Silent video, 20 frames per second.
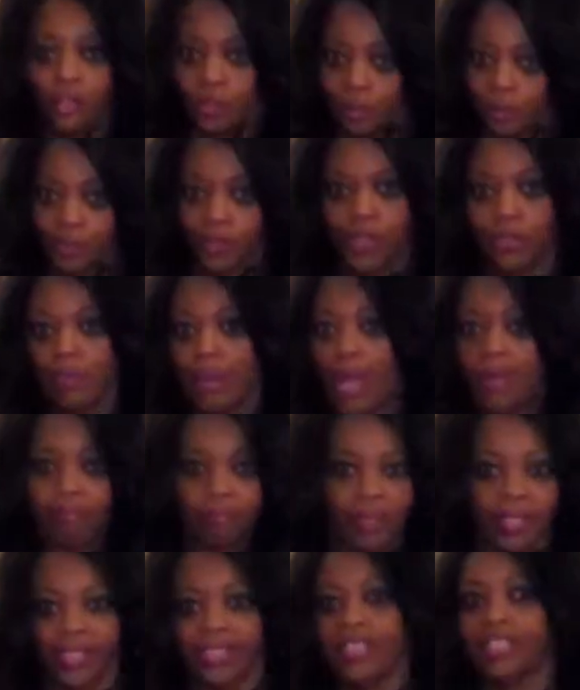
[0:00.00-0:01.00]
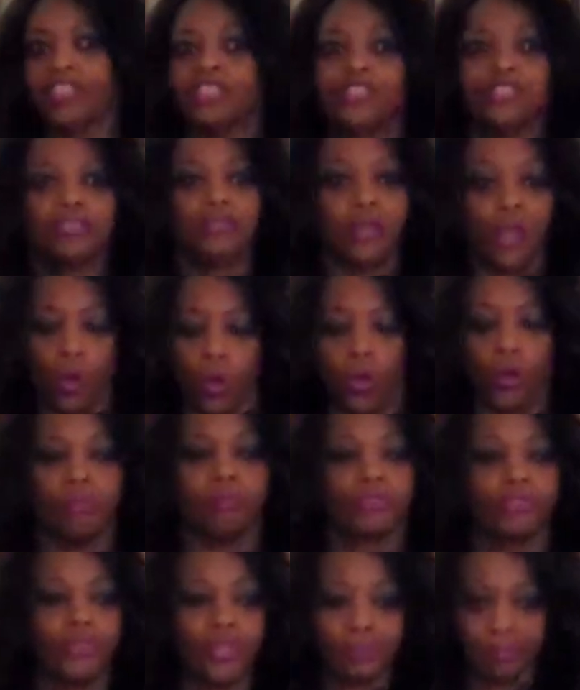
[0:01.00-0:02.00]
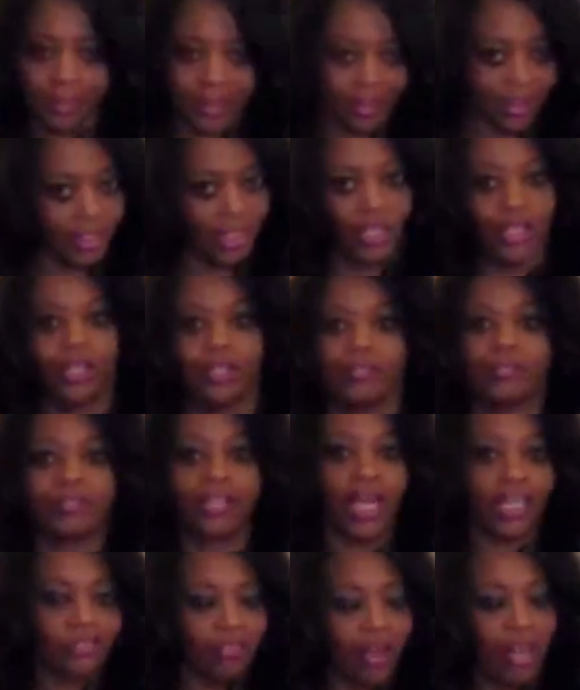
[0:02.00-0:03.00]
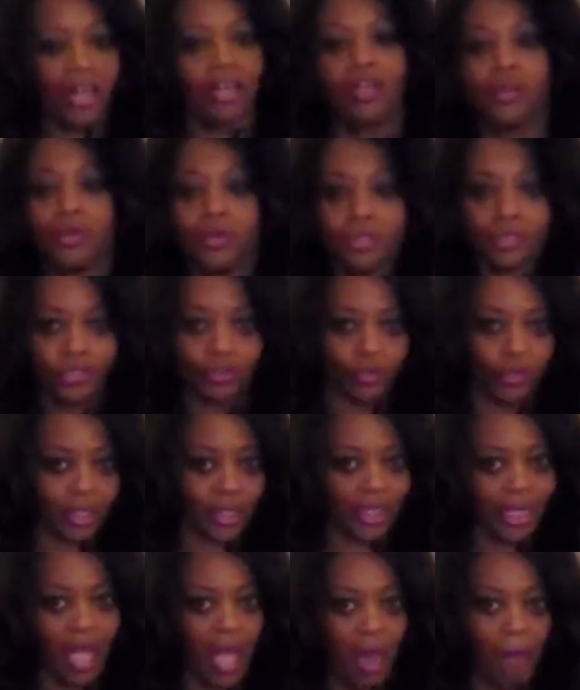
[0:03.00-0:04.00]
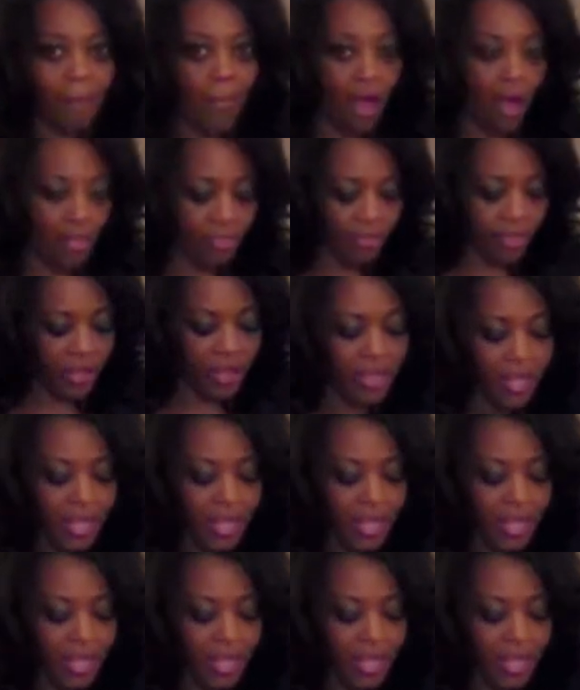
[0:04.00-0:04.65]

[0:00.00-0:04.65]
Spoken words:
YouTube has plenty of hoop tricks to learn. So I try to learn a trick a month.